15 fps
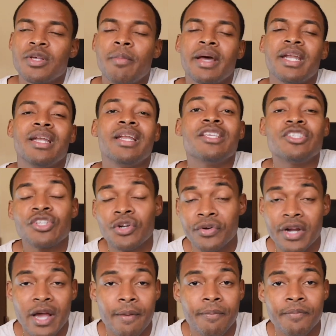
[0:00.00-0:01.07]
somebody on
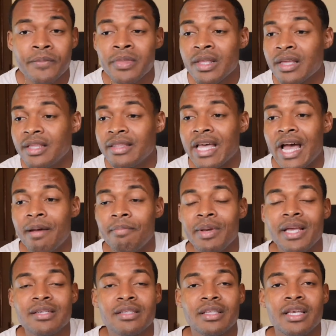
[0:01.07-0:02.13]
Instagram that
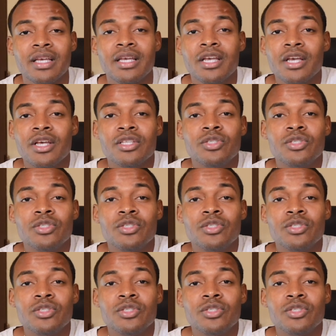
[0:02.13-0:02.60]
basically